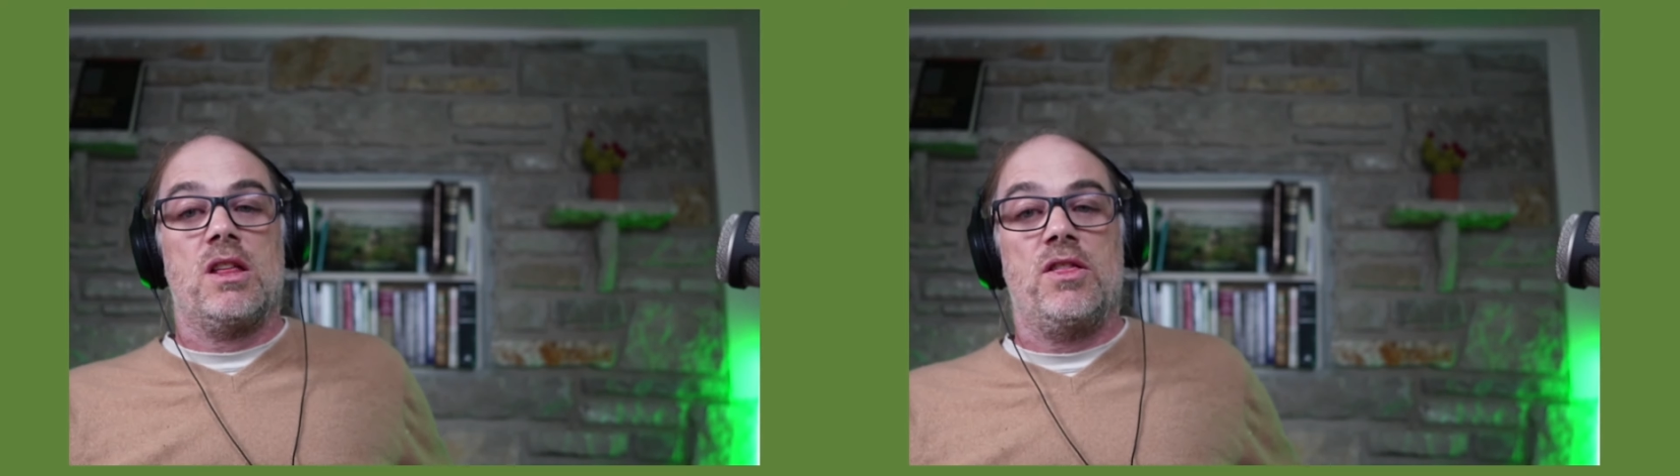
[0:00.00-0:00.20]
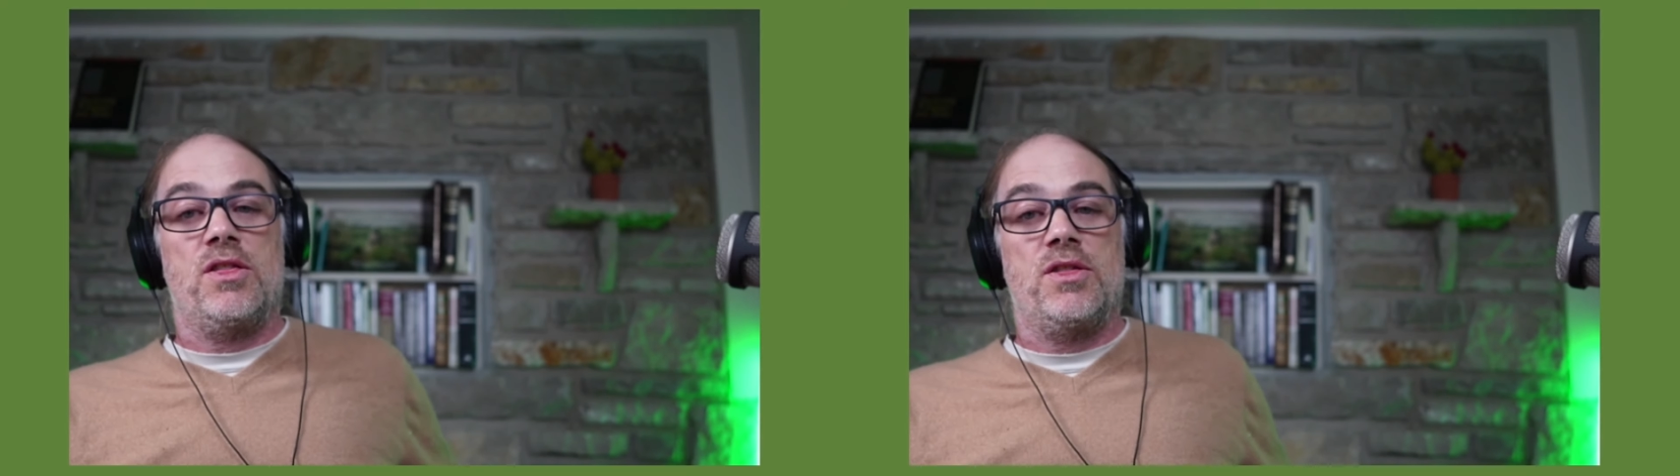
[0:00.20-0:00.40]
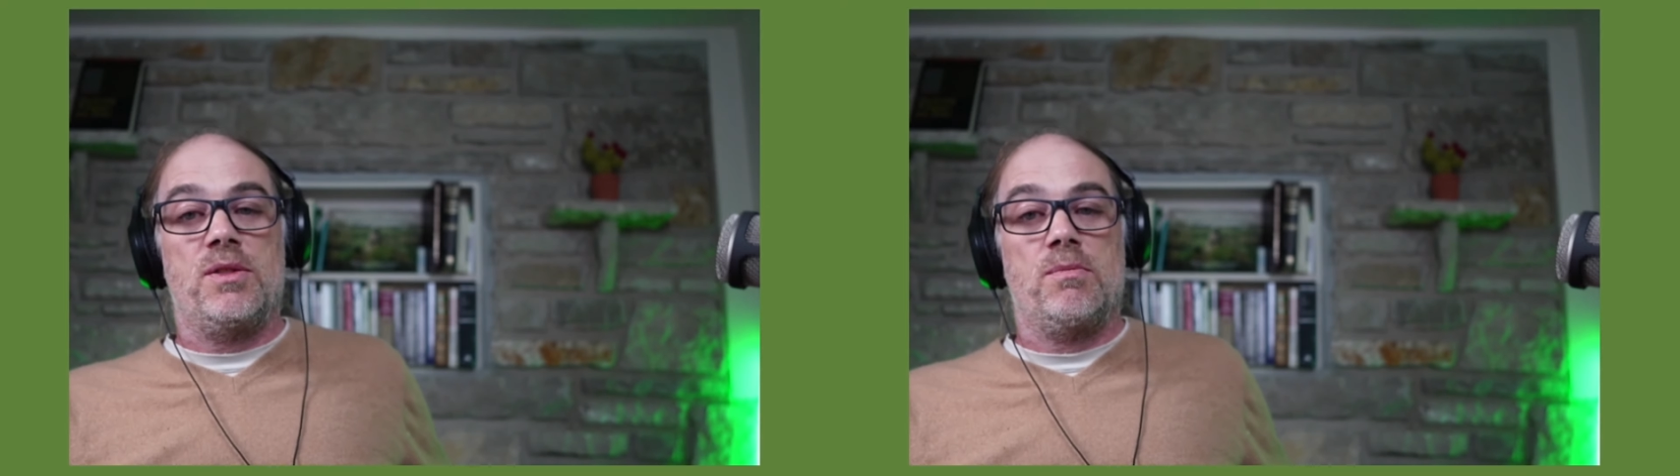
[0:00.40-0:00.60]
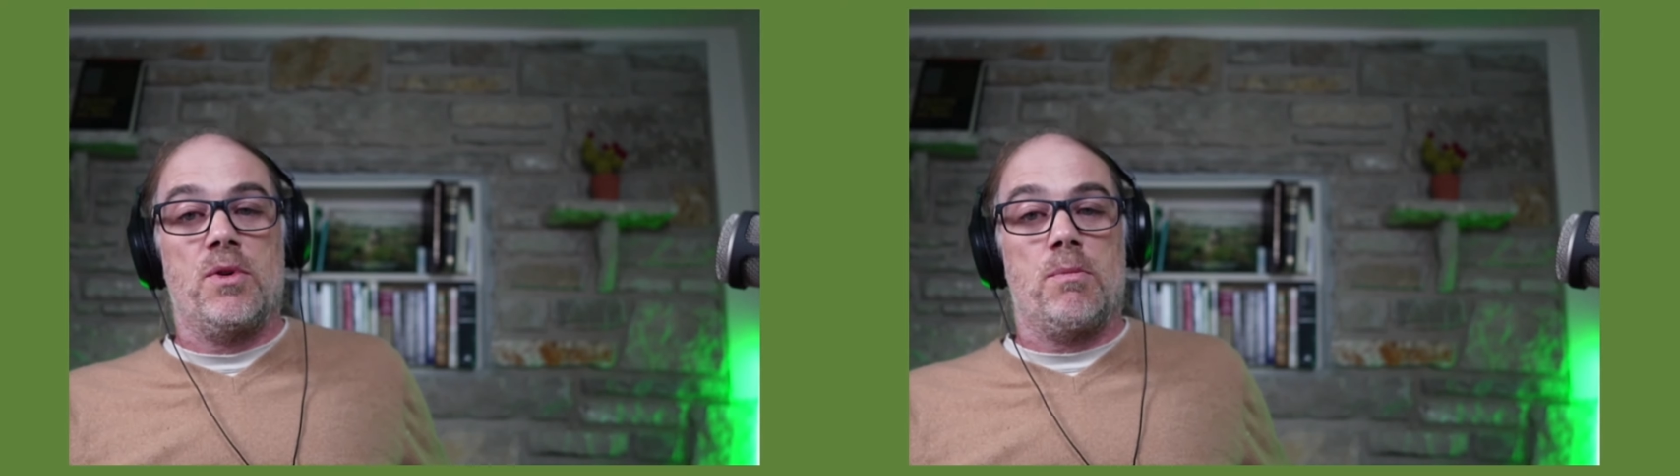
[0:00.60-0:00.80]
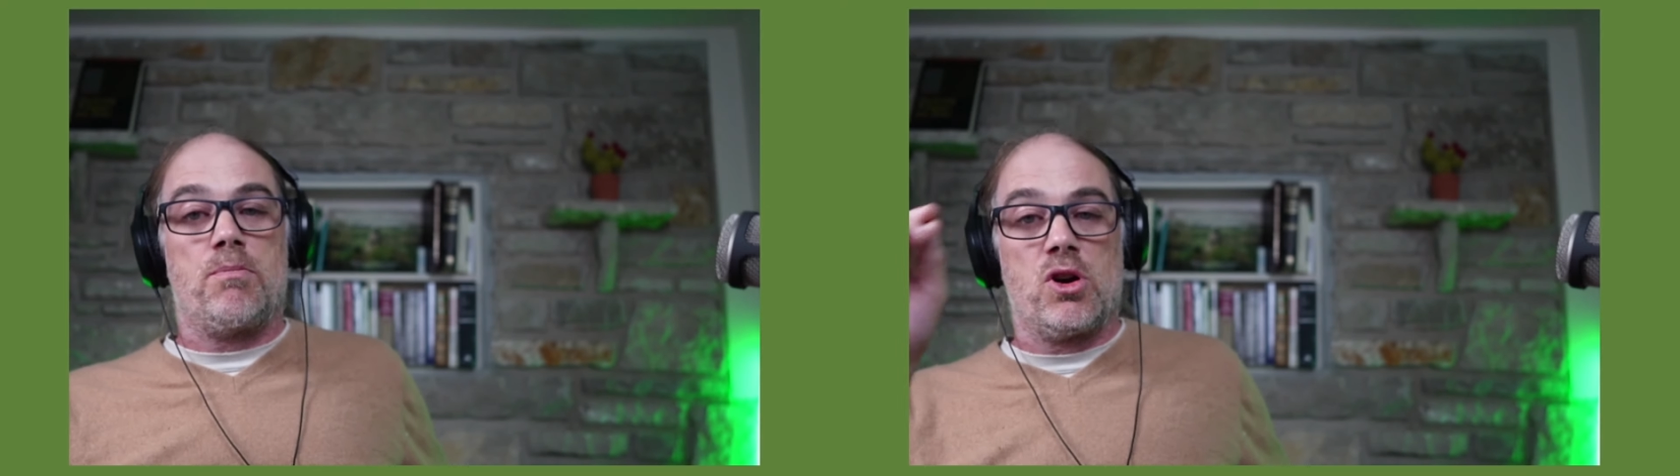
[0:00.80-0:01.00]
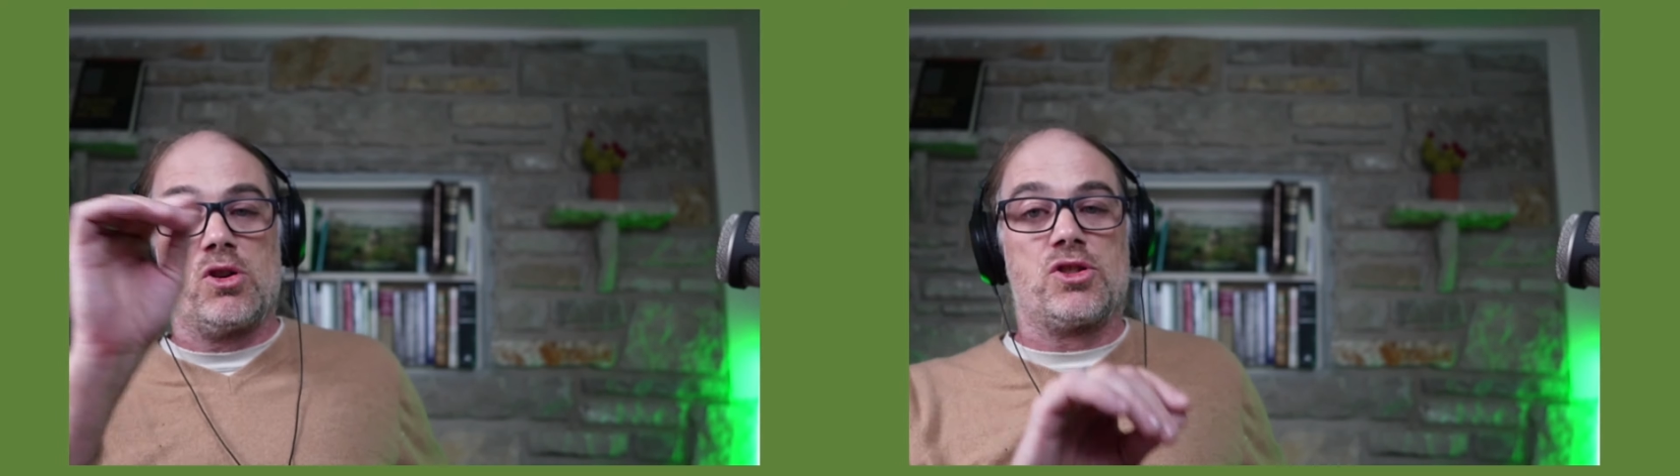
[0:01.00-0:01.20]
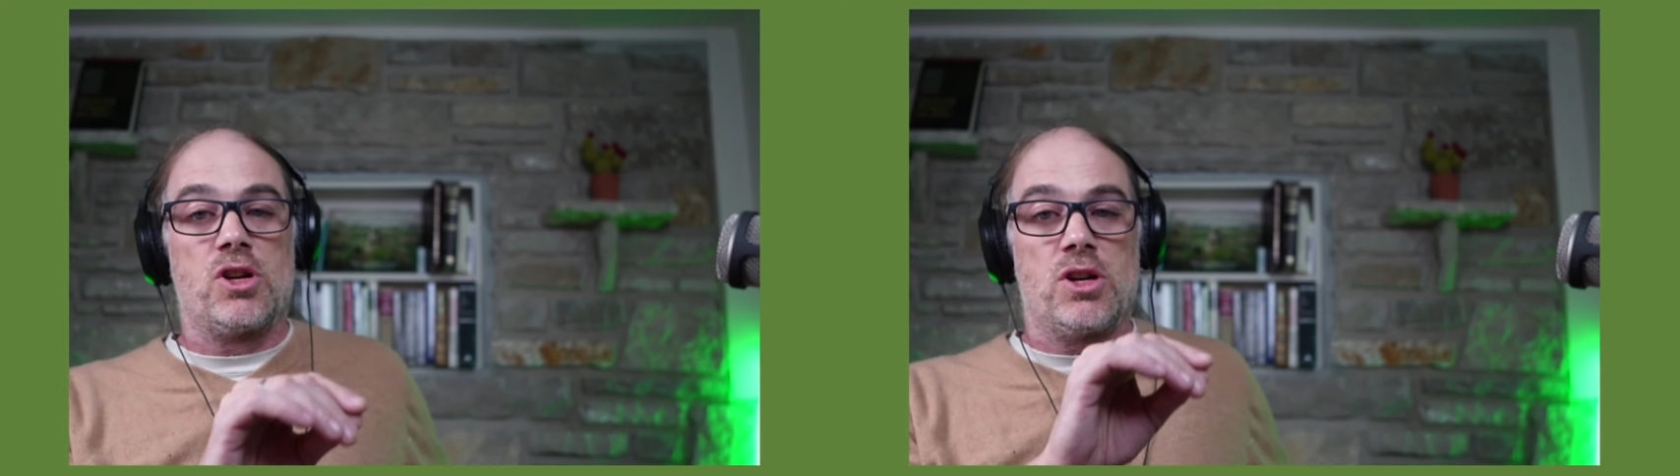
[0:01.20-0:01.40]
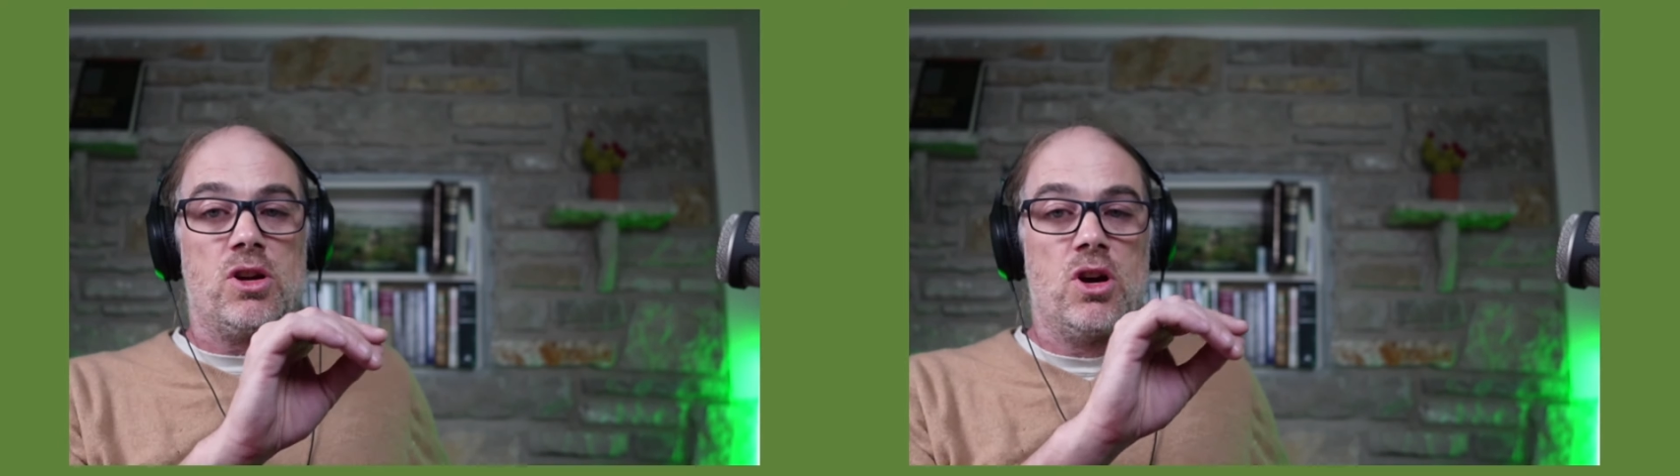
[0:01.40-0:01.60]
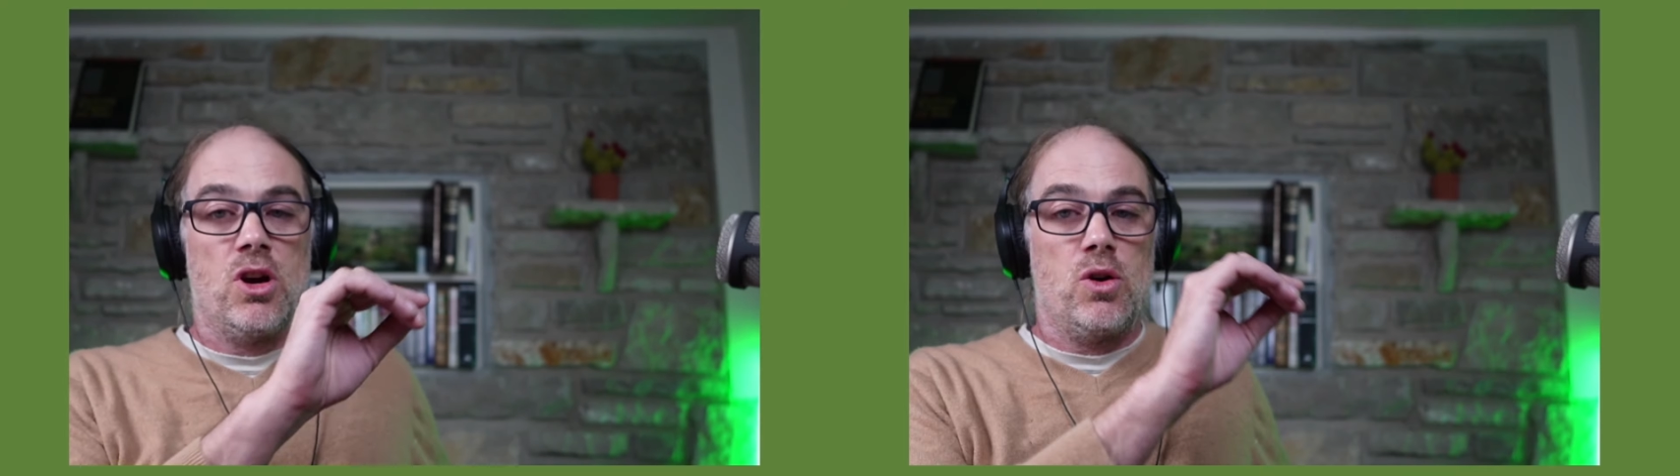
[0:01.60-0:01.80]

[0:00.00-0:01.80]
th- the person